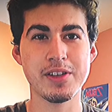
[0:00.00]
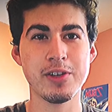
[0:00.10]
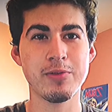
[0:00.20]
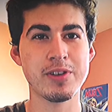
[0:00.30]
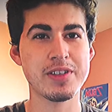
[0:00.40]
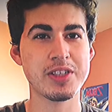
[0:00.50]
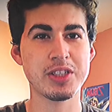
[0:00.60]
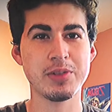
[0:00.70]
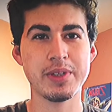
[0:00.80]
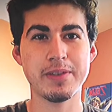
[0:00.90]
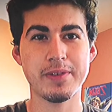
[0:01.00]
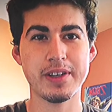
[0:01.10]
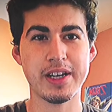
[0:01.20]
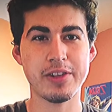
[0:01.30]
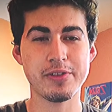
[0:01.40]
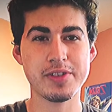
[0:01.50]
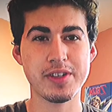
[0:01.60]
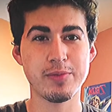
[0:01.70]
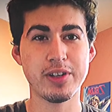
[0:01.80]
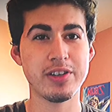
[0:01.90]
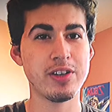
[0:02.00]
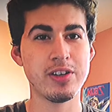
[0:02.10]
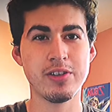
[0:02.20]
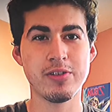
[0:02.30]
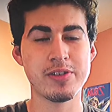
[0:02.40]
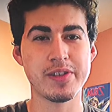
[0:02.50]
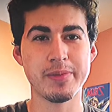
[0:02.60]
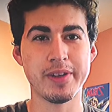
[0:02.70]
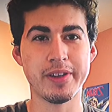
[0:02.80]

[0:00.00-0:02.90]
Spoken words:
where essentially we defend either someone or something.